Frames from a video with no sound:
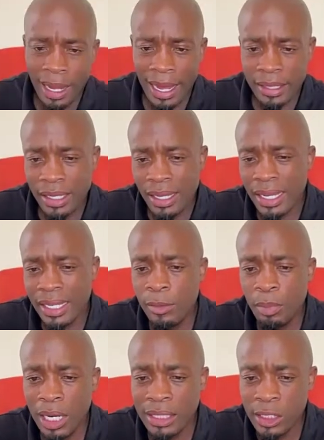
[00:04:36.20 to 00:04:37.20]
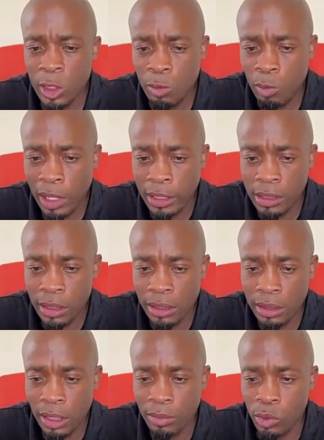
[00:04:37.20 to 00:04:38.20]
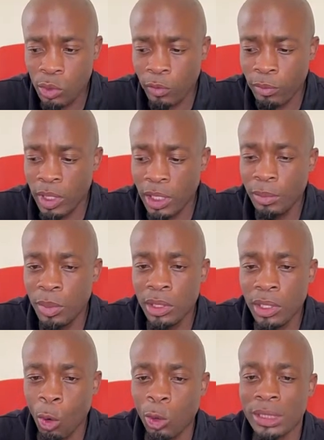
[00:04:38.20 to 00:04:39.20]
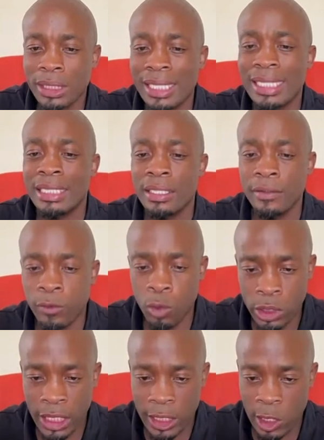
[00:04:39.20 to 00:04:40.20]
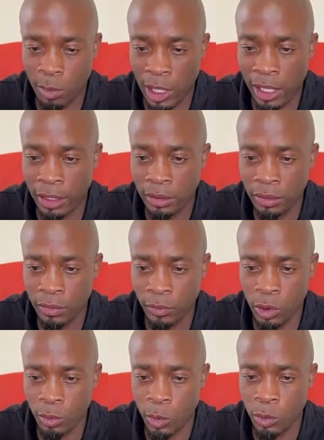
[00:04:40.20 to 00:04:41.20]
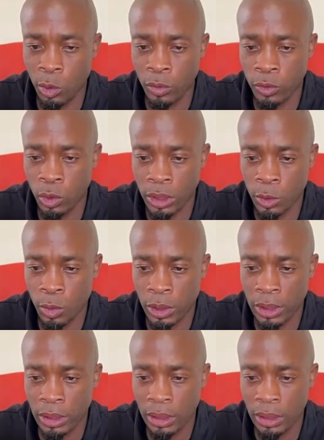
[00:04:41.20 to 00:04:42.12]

Are there any plans in place in terms of maybe alternative water supply for the people of Johannesburg?